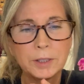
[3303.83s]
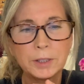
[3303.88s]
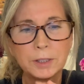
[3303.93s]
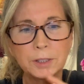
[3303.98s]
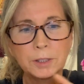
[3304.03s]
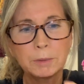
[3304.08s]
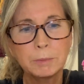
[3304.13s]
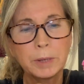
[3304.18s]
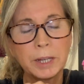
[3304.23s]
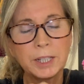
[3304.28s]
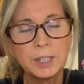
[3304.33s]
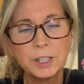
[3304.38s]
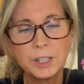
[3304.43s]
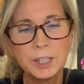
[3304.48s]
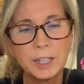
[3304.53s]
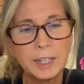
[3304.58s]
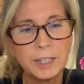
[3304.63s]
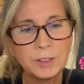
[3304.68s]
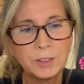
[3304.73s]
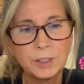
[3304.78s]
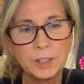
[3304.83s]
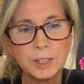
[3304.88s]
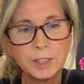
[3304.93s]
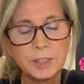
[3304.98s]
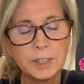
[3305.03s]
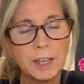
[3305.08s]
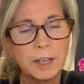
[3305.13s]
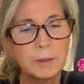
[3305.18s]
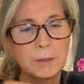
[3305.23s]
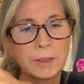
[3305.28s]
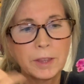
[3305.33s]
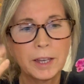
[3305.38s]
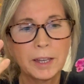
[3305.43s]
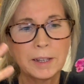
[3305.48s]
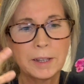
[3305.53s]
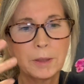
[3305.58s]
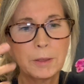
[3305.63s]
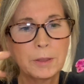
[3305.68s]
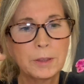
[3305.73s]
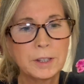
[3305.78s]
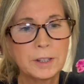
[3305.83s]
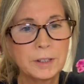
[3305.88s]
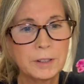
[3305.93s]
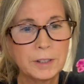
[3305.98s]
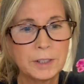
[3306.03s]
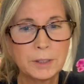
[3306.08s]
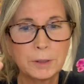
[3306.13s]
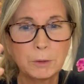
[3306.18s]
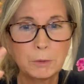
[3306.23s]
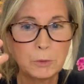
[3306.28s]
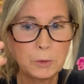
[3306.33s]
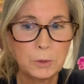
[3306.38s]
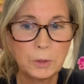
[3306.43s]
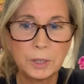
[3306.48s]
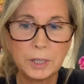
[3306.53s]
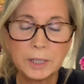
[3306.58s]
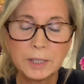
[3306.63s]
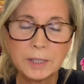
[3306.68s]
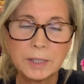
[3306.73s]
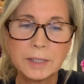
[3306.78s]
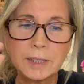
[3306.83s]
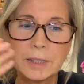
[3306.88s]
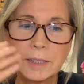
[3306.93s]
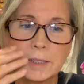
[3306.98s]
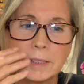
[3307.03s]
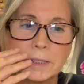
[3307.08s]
too. Man, she has just that ethereal voice.